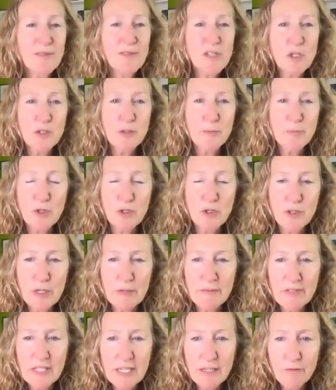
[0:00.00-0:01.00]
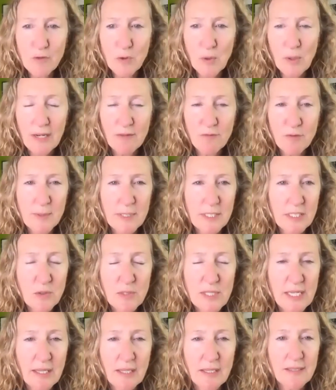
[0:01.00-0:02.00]
to use a preservative, or have you been
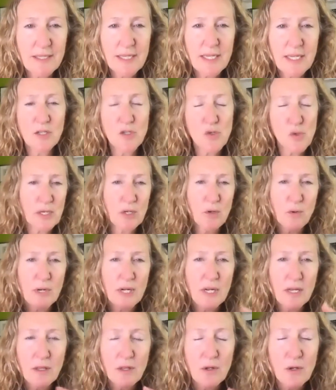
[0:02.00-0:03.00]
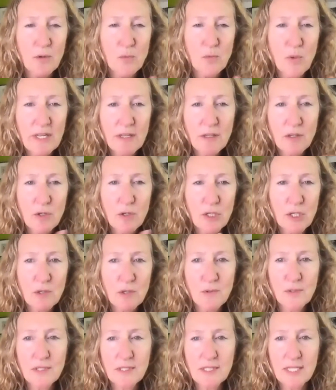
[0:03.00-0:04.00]
using like tea tree oil, or what do you
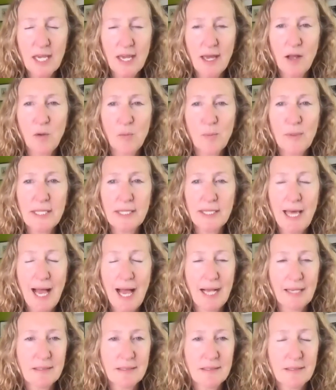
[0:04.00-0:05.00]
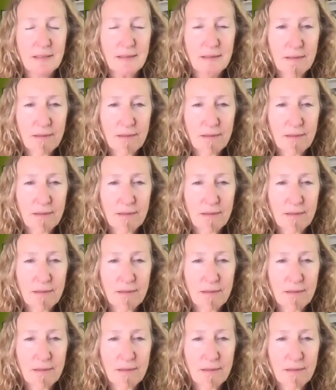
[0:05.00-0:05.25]
use to help it last?